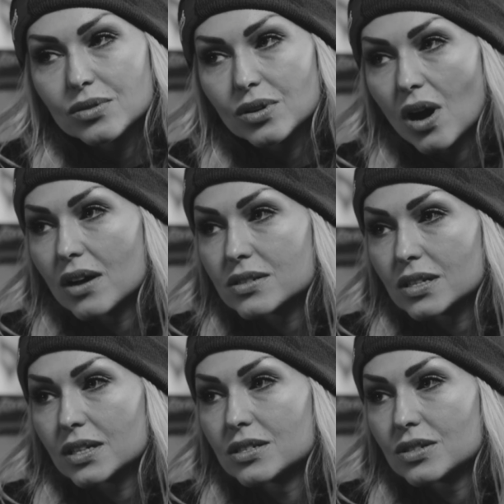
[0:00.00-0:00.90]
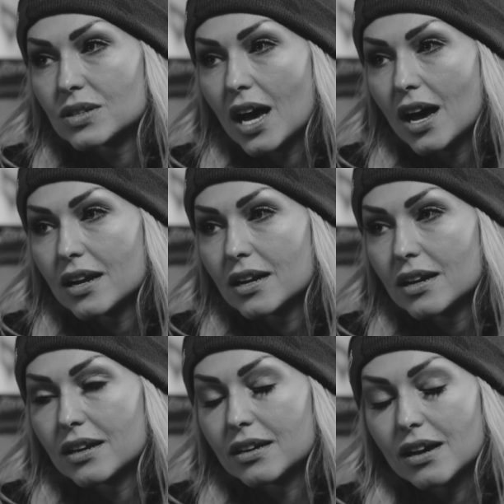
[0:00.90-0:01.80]
constantly do that
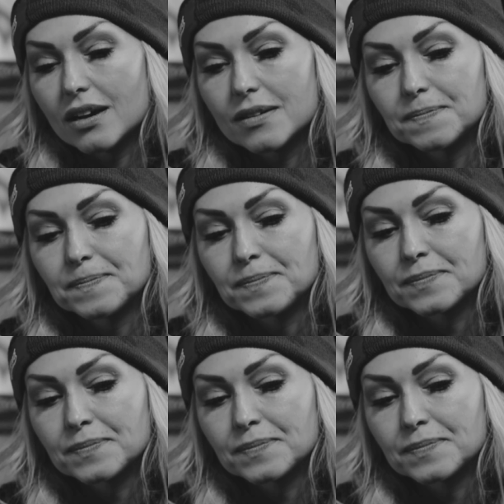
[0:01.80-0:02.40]
and